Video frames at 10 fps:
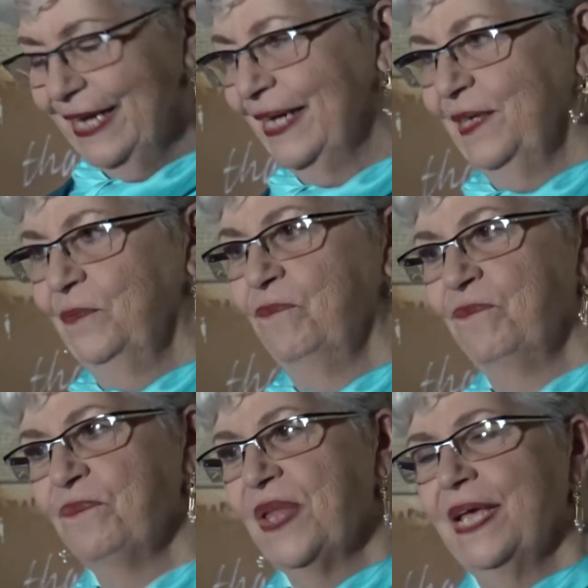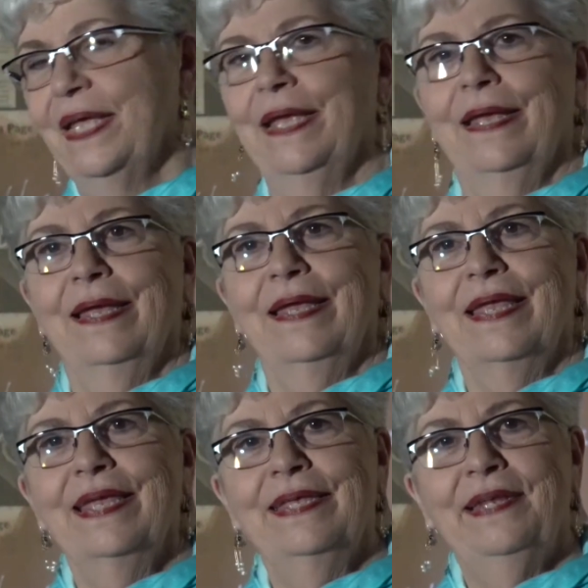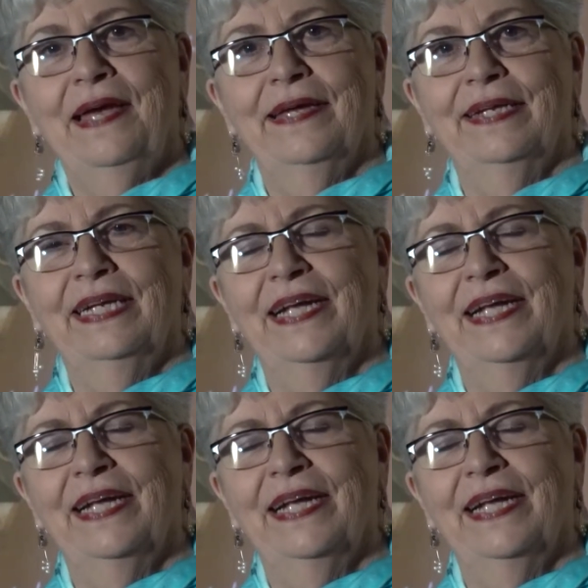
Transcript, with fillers: Um, it, uh,